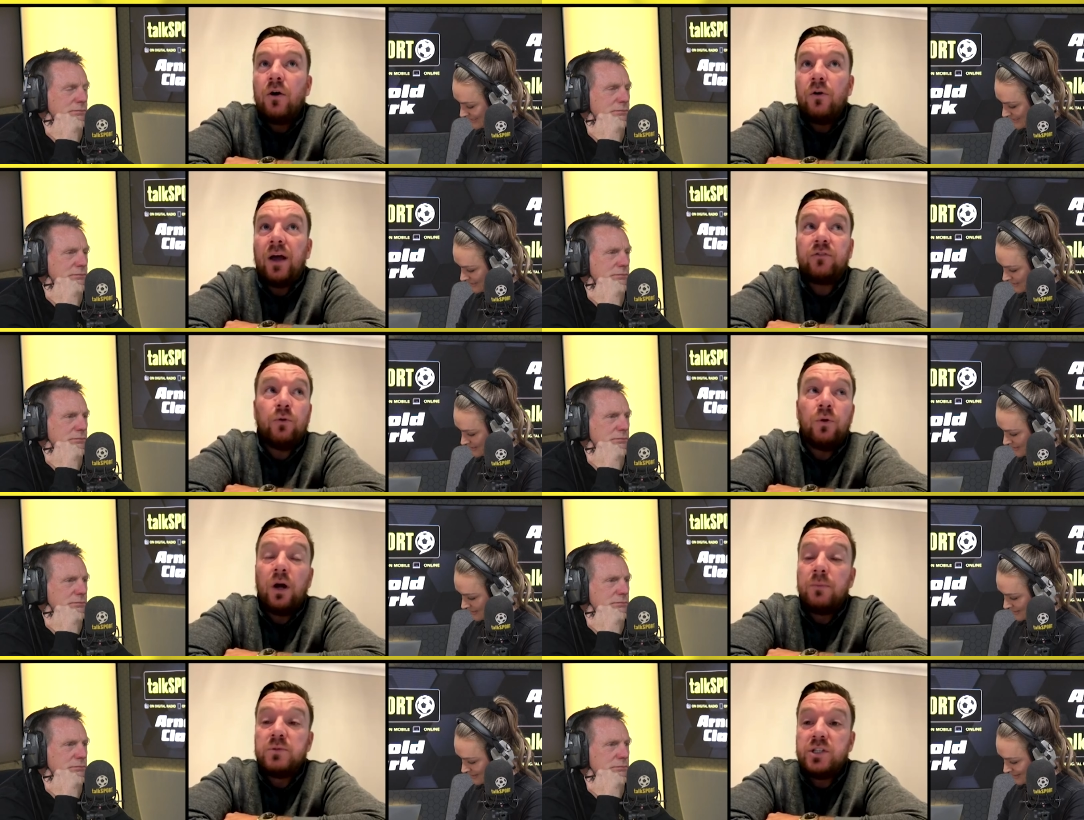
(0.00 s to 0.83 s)
Speaker 1: that's
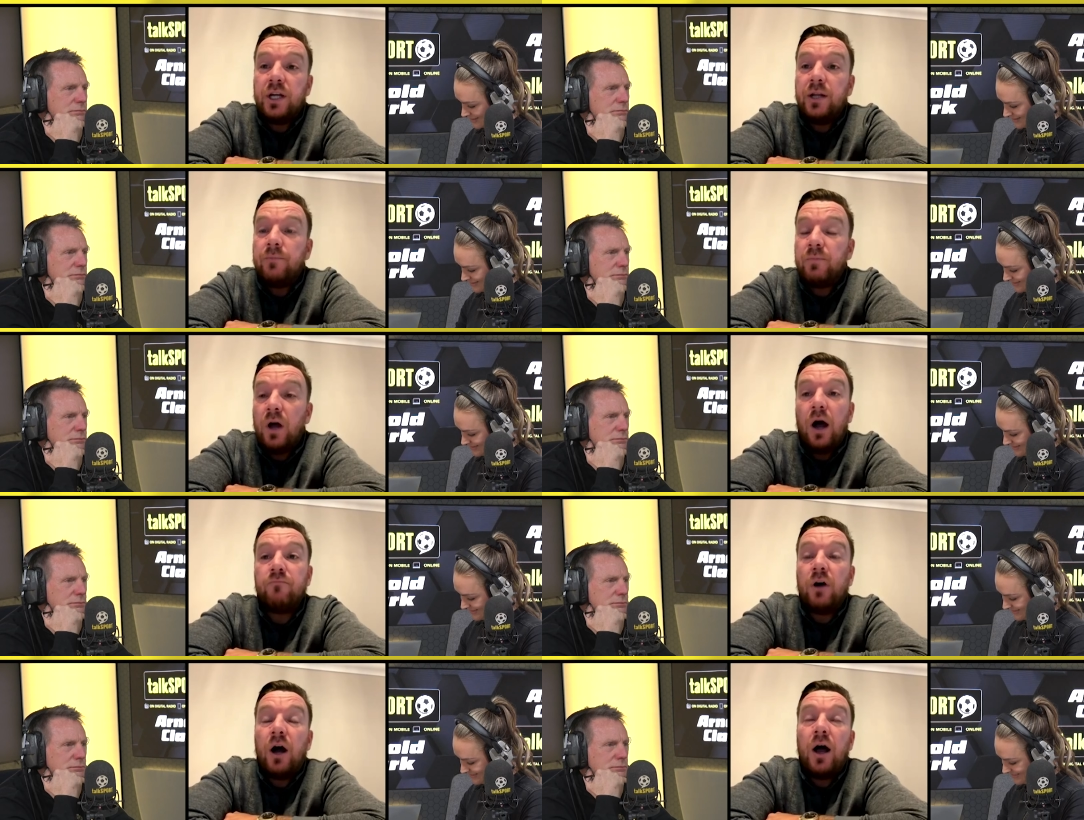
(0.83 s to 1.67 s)
all I'm seeing.
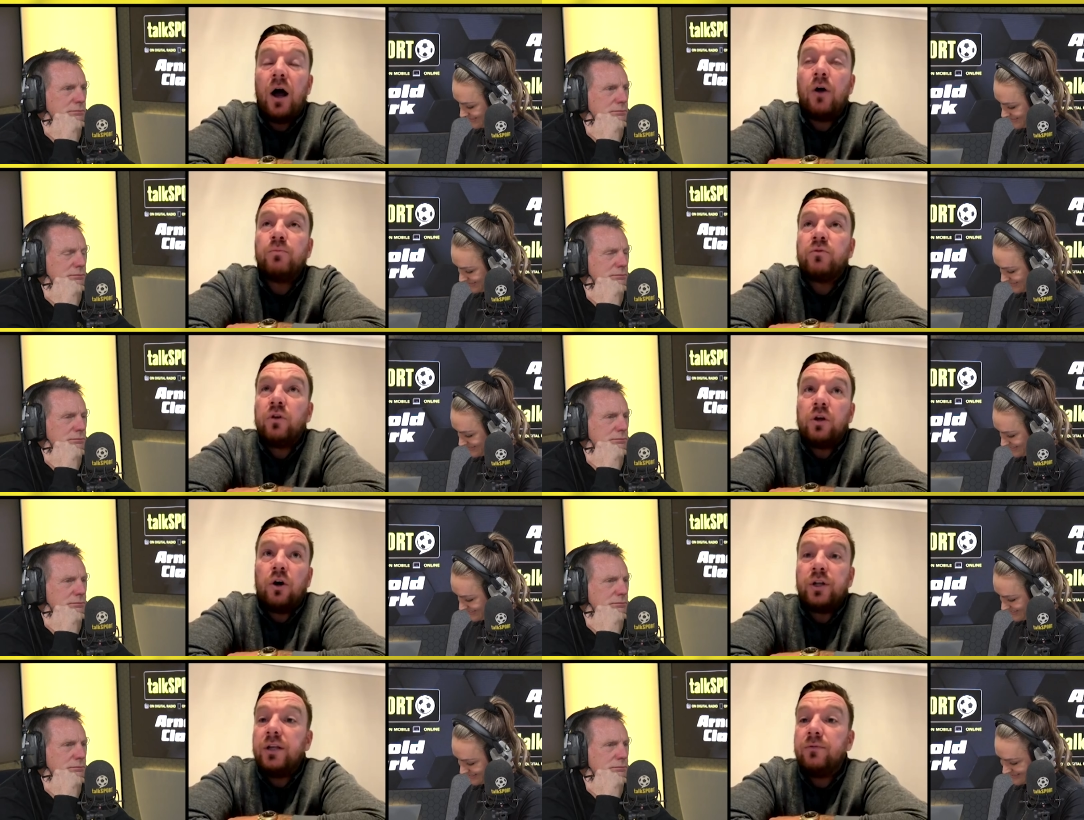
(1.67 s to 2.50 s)
I hope to
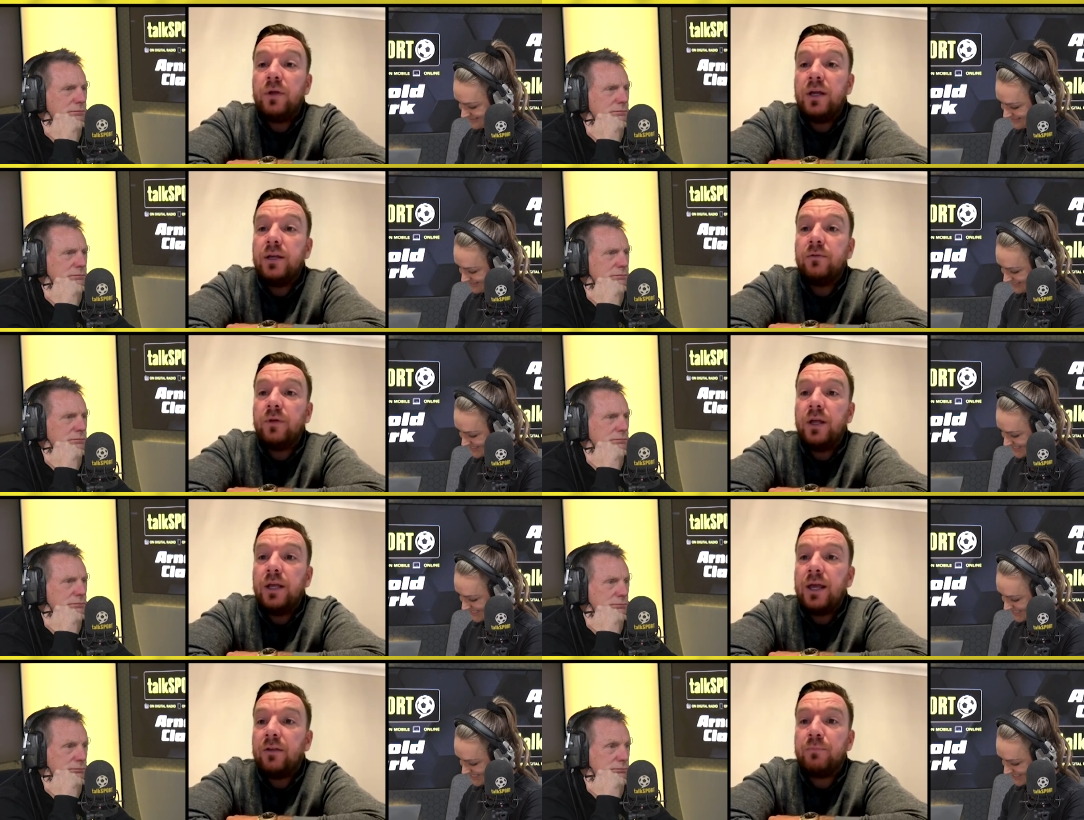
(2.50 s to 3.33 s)
God he
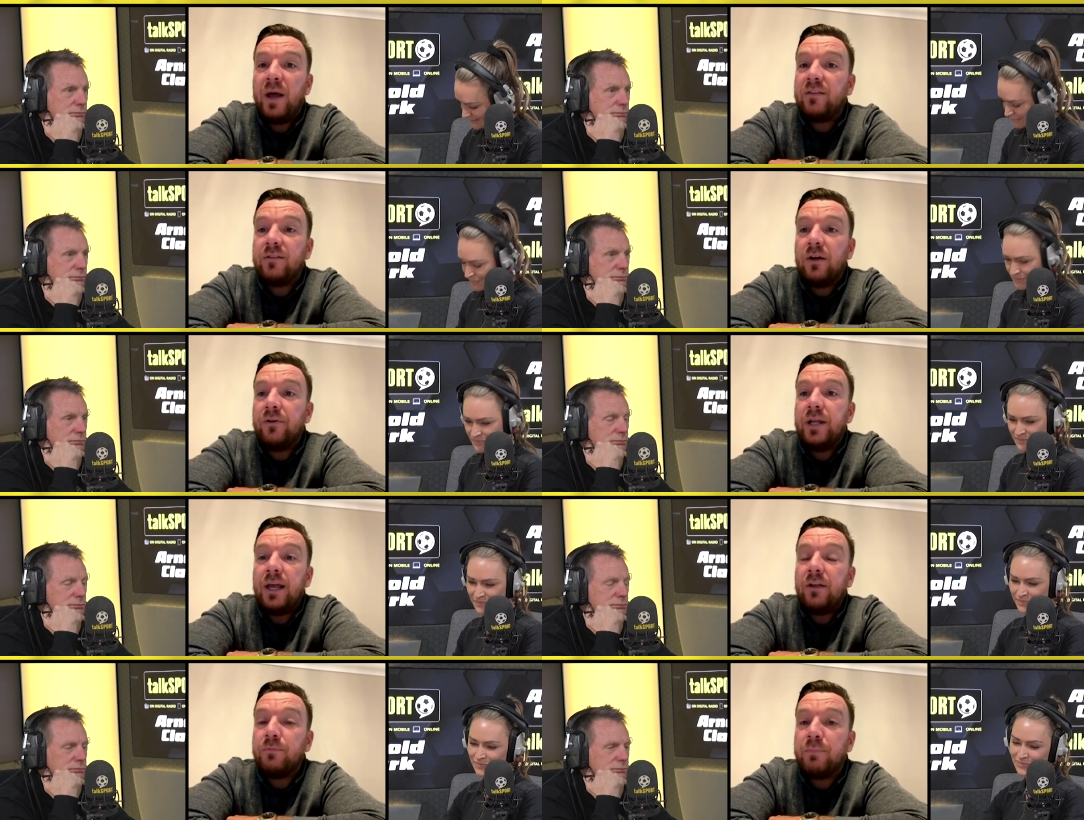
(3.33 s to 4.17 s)
gets better and
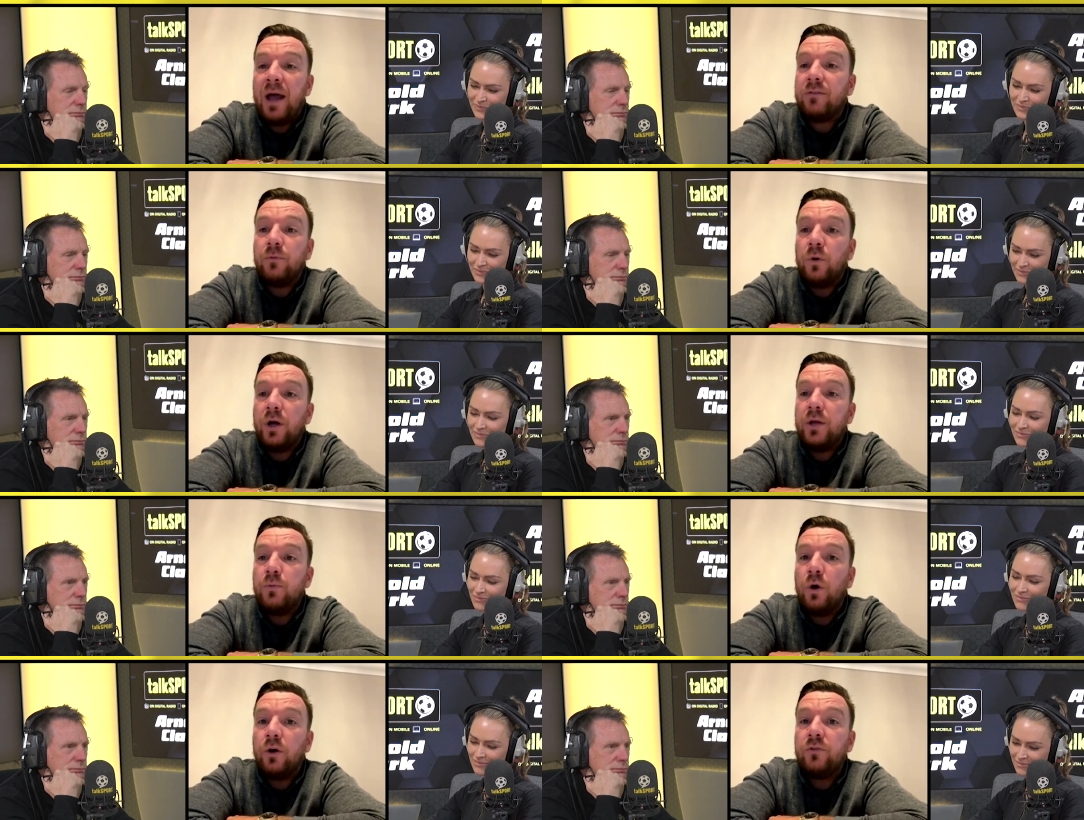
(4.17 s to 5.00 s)
he gets back to what
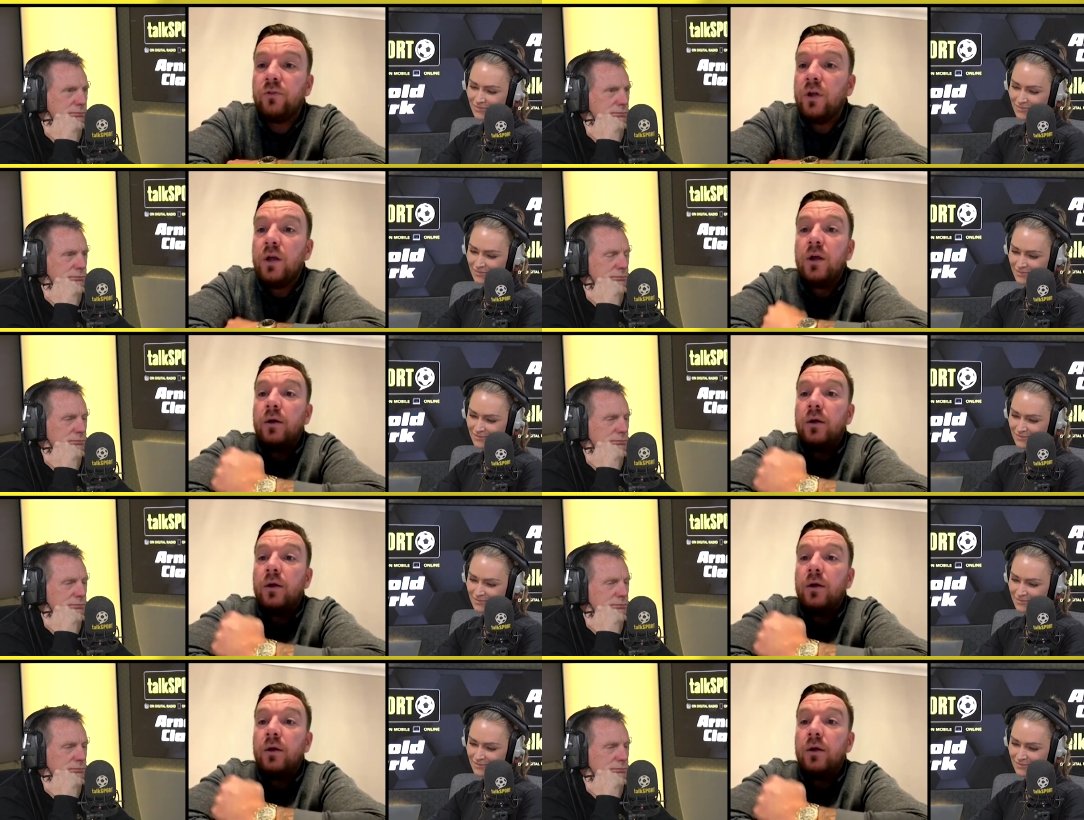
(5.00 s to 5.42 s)
he was.